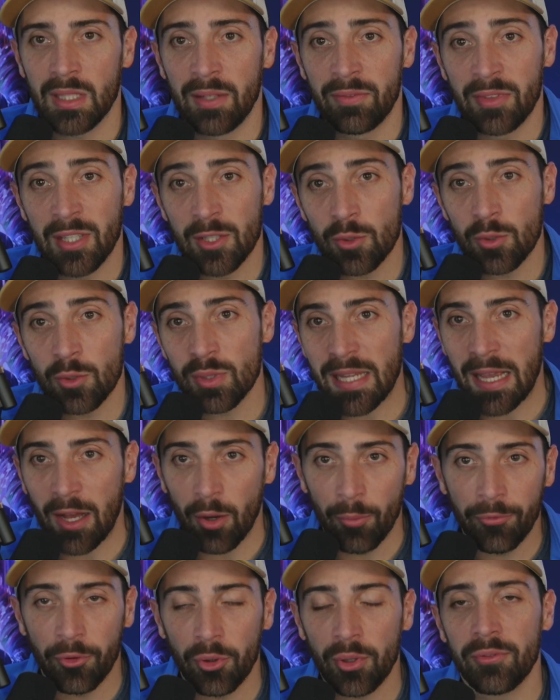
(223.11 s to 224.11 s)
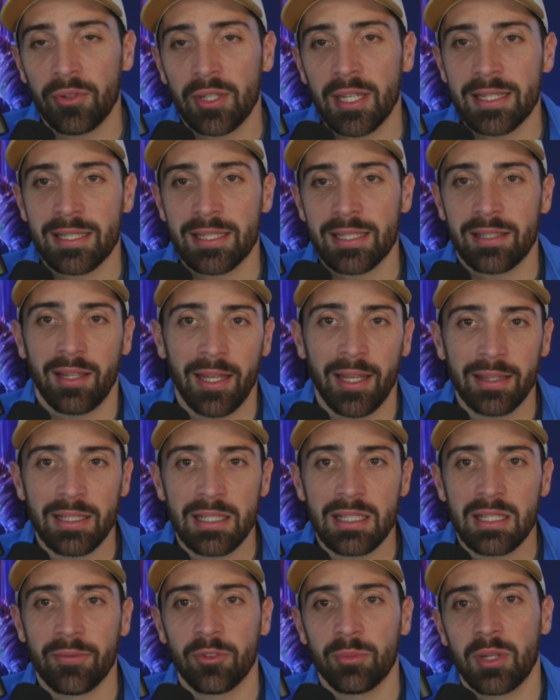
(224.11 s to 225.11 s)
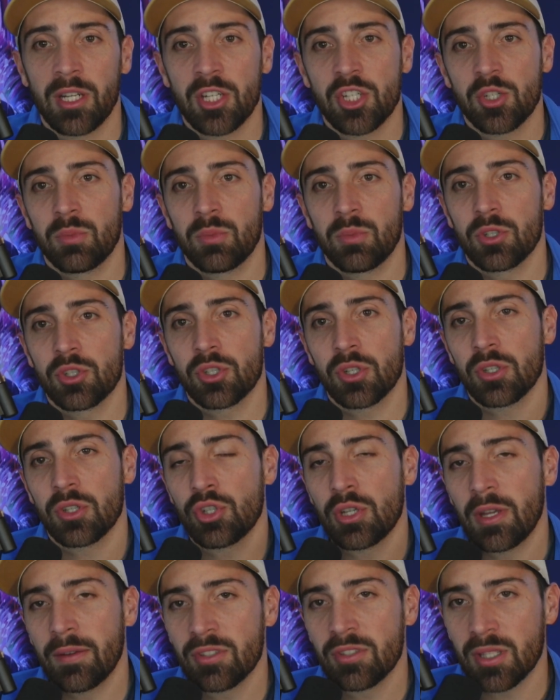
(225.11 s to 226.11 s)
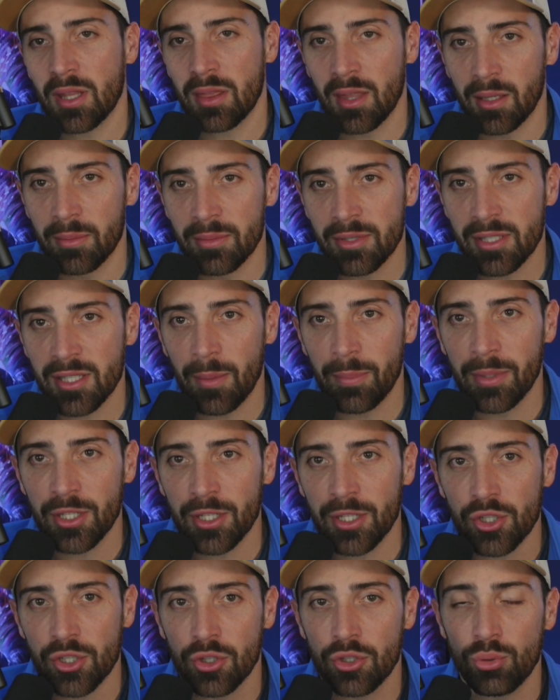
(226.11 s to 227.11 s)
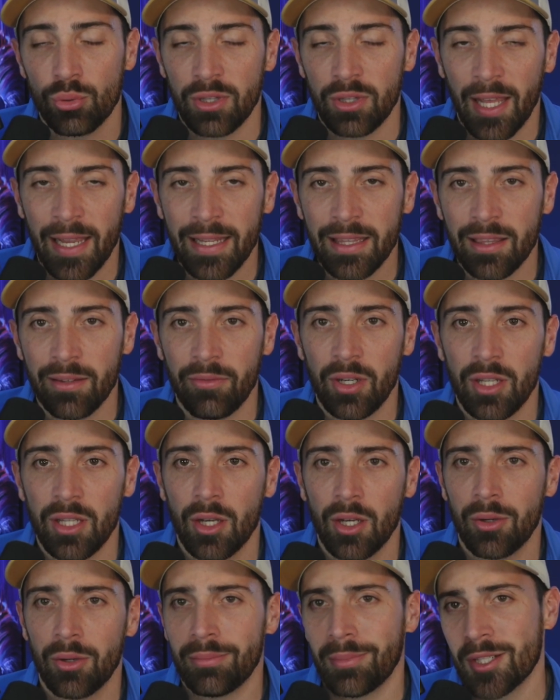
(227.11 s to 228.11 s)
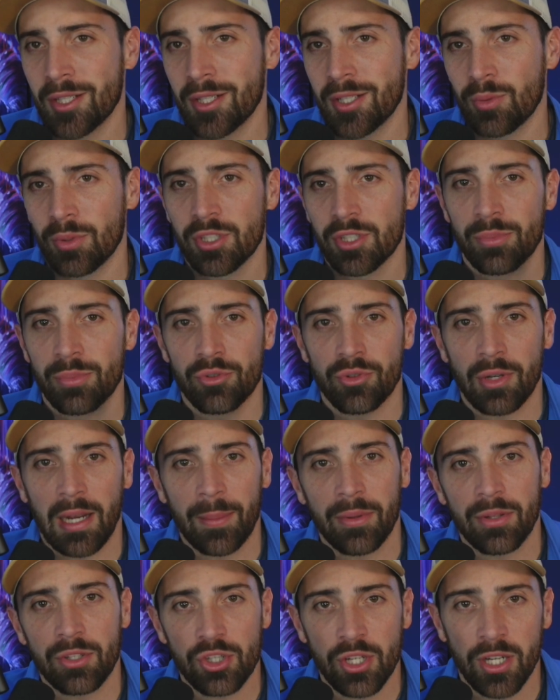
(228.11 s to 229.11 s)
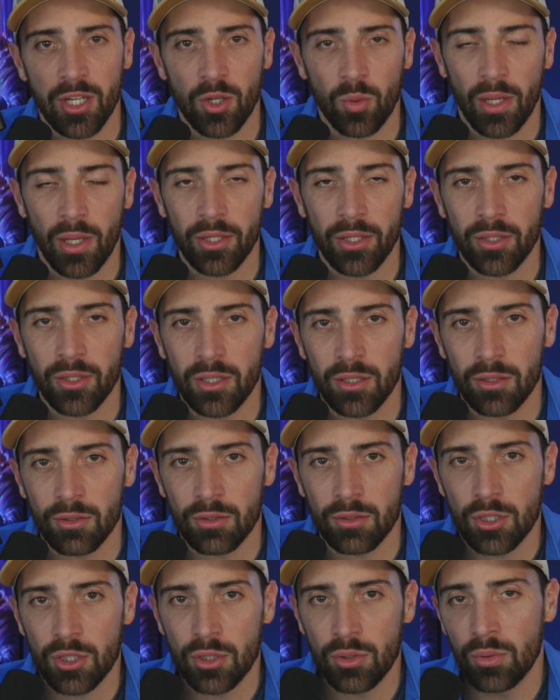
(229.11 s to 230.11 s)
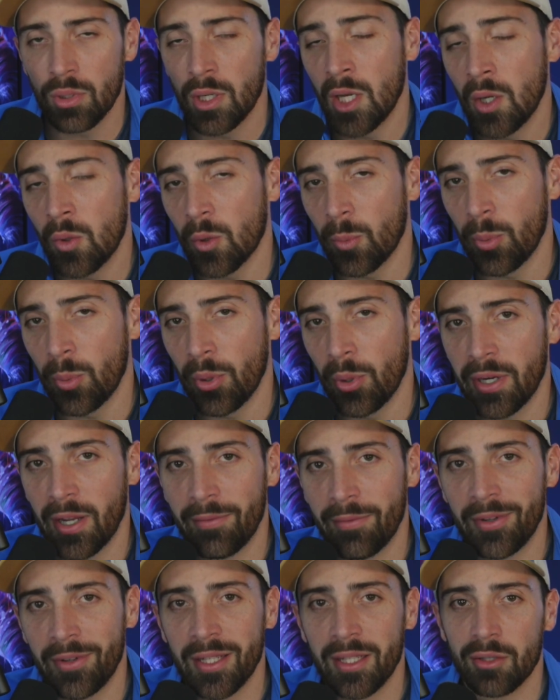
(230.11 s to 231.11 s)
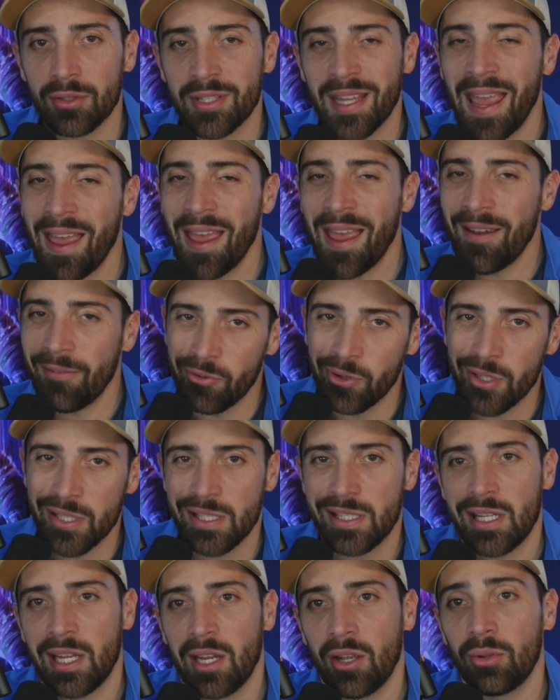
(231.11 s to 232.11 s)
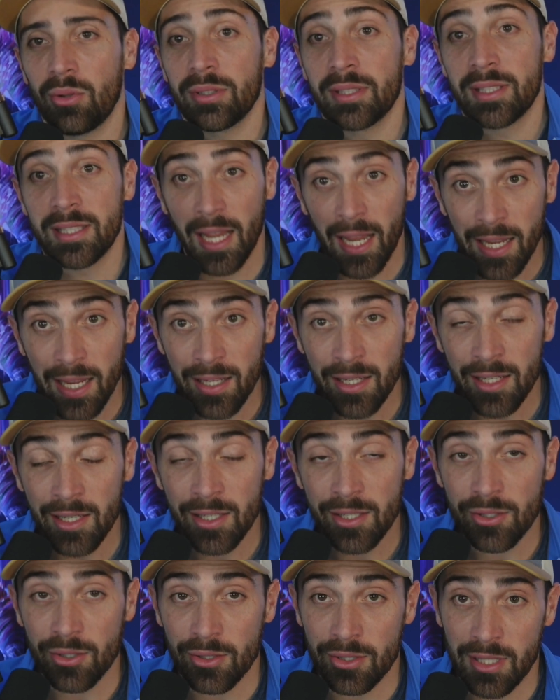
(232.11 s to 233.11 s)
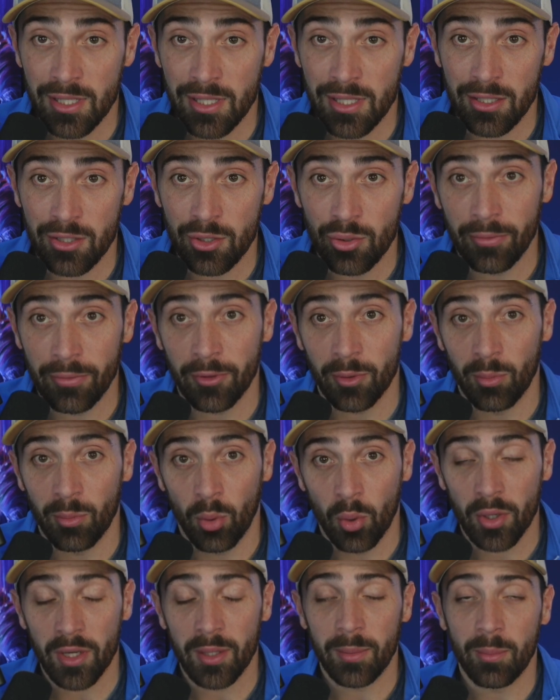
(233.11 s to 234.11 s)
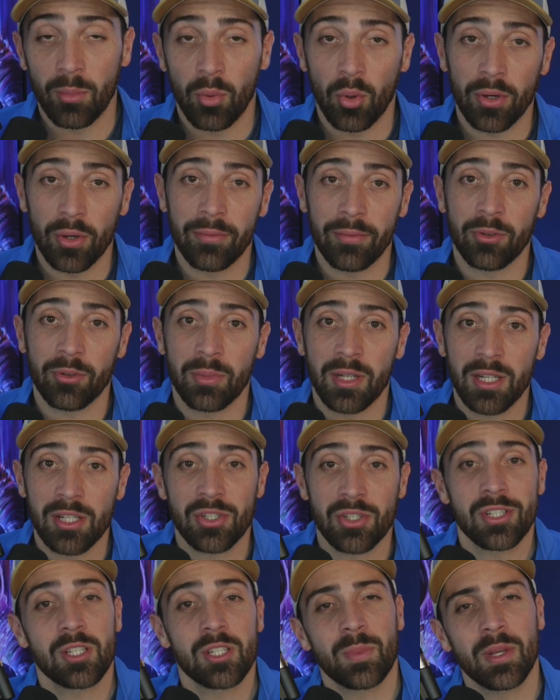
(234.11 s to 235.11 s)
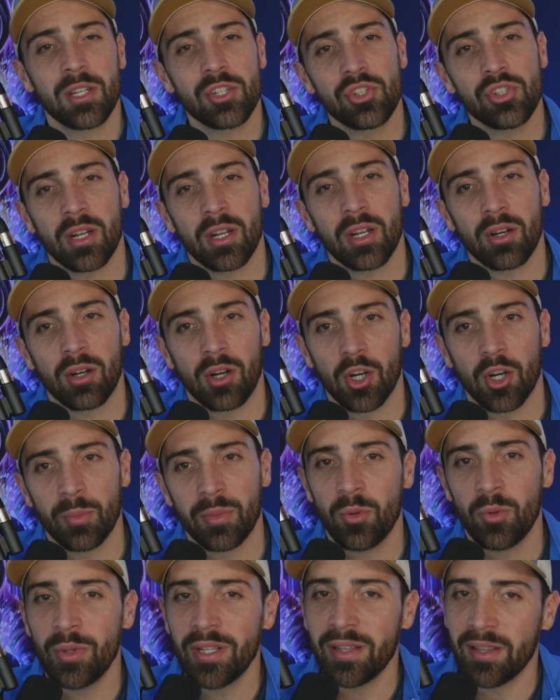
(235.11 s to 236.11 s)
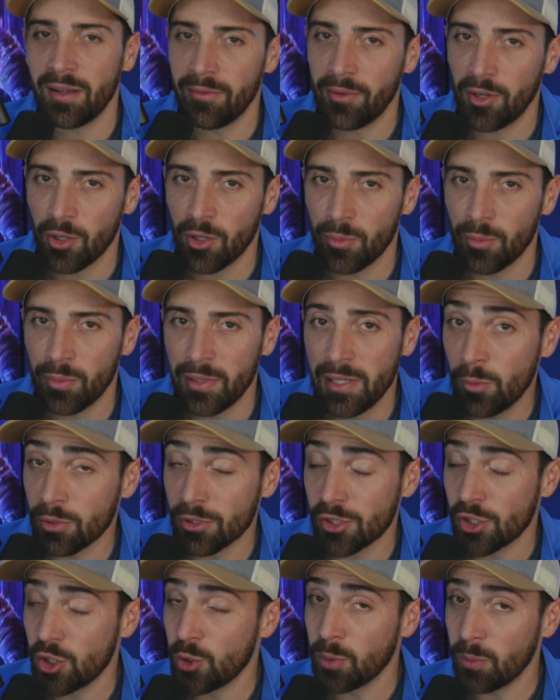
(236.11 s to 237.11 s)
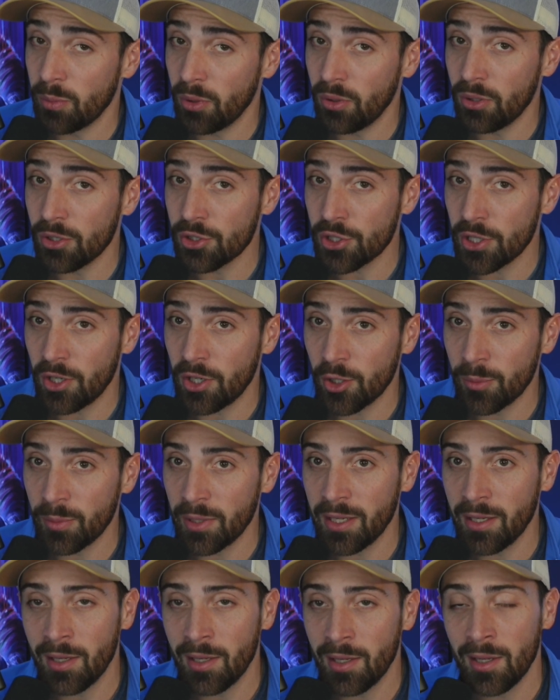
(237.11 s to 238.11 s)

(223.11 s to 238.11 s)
If this was helpful, if you guys like this information, make sure that you give us a thumbs up. Make sure that you like the video and might as well subscribe to the channel while you're here too. We're putting out videos every single day. So stay tuned for more and more information, especially on Harmony. We love Harmony. We're super bullish on Harmony.